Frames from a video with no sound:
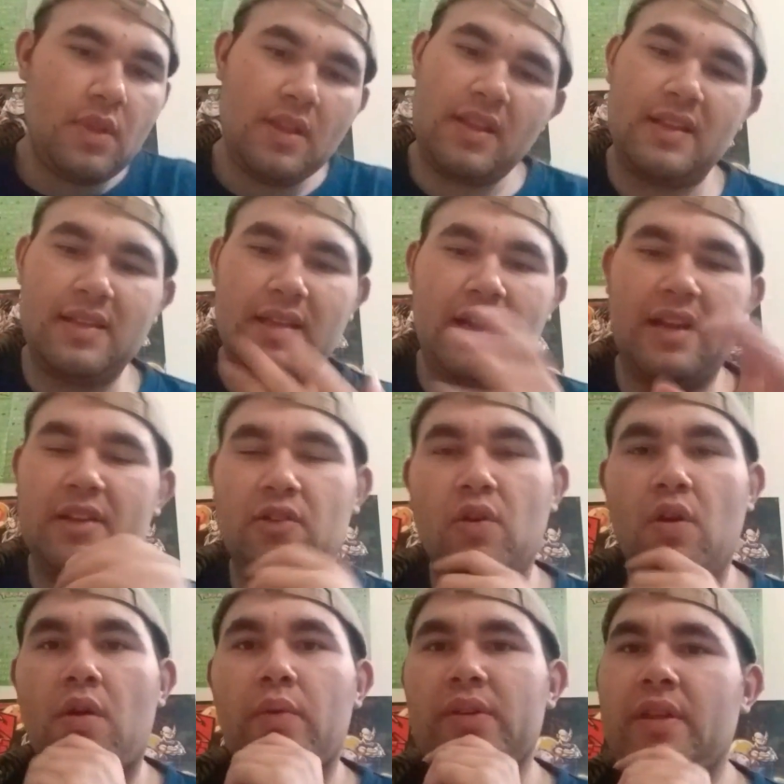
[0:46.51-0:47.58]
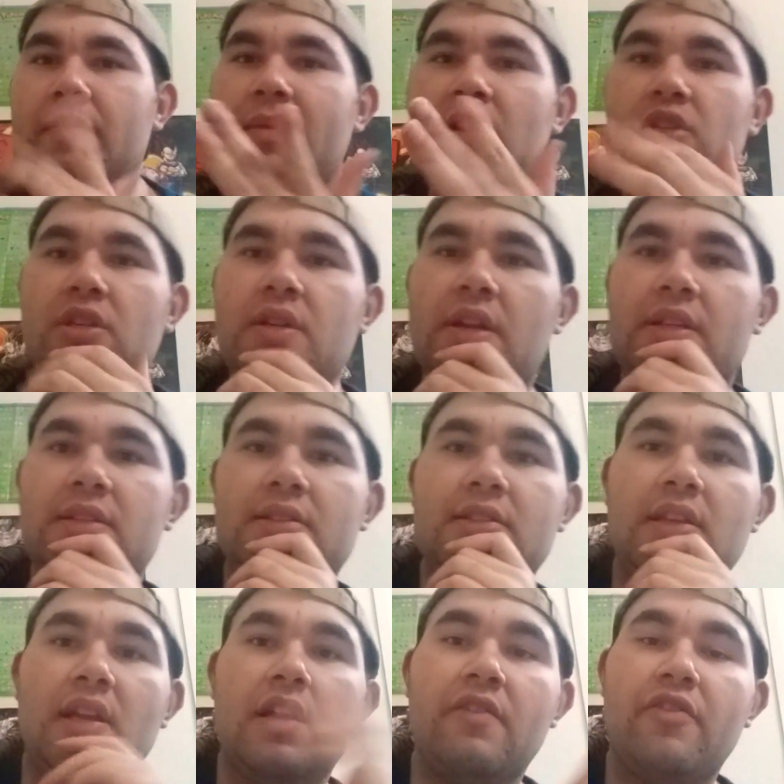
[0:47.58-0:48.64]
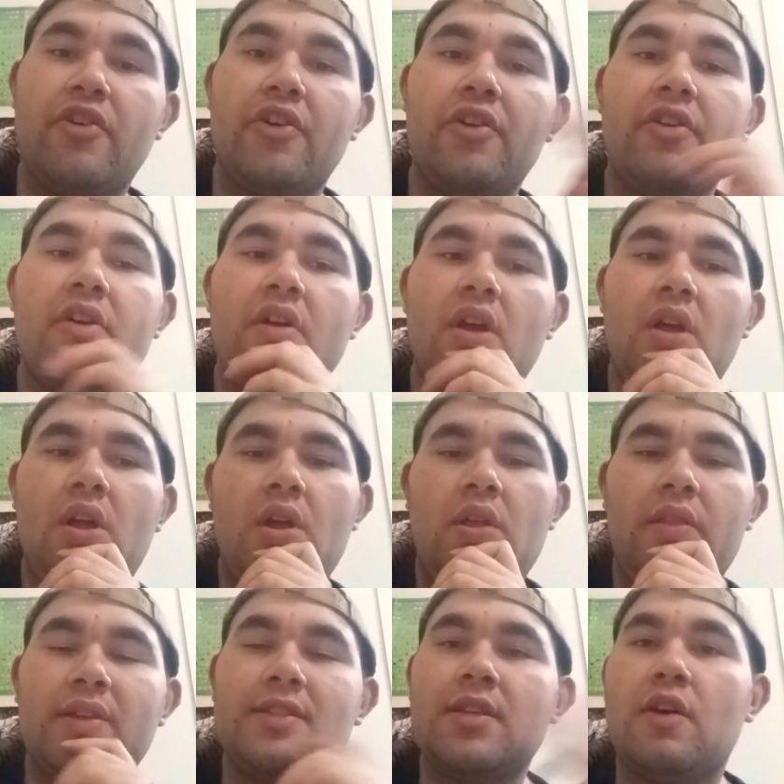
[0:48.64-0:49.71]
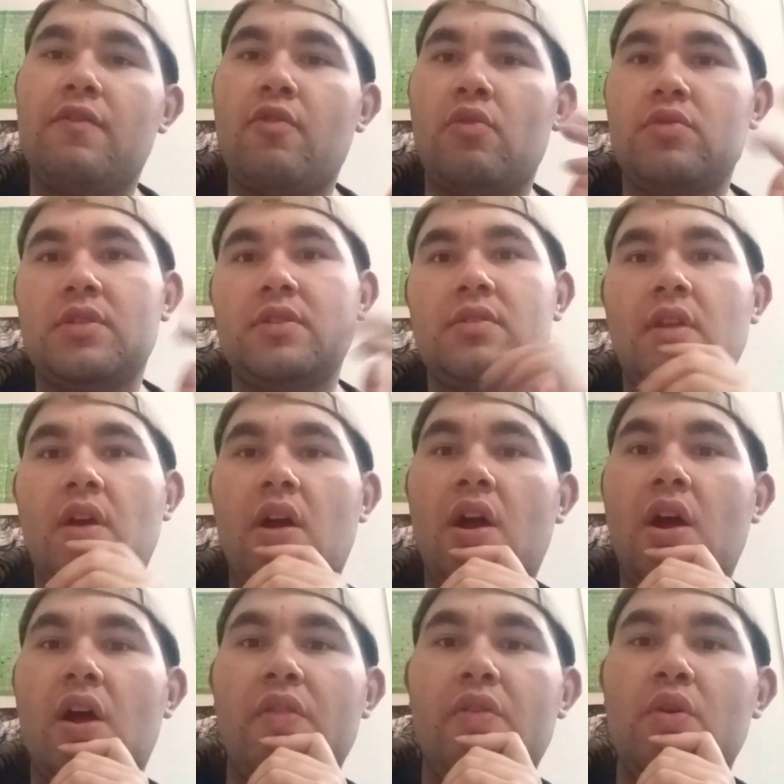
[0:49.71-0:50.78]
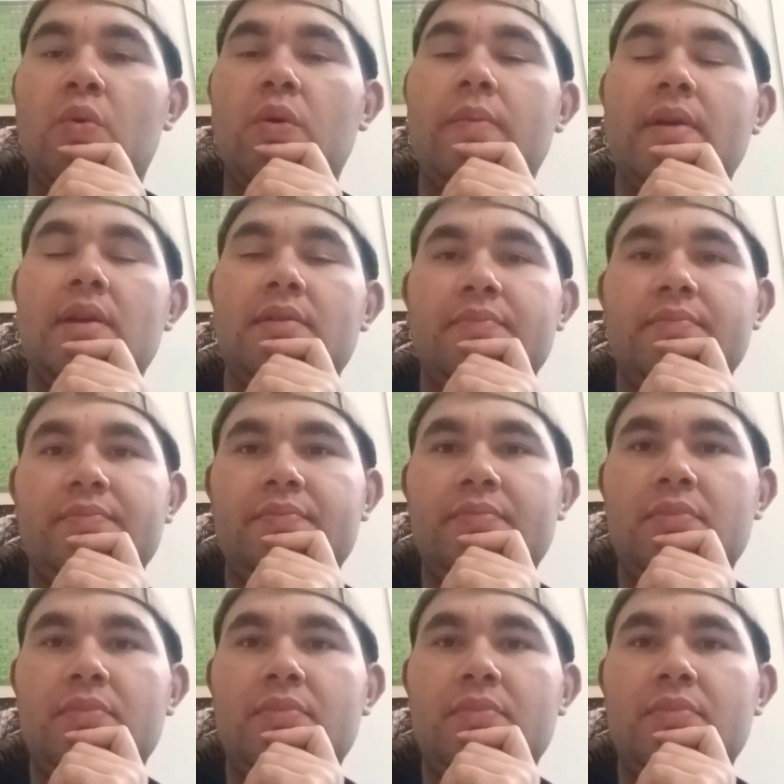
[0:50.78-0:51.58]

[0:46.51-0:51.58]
Instead of going with their mission and deliver the cell phones and other equipment